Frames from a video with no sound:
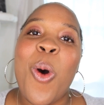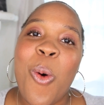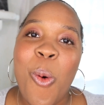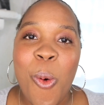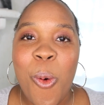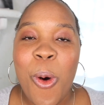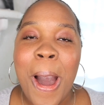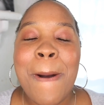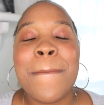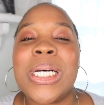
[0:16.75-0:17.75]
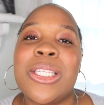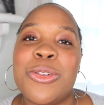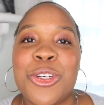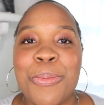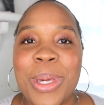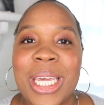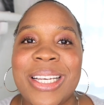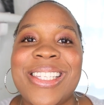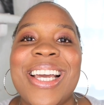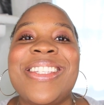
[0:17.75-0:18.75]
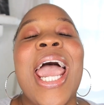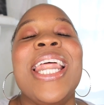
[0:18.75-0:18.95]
on all my social media sites.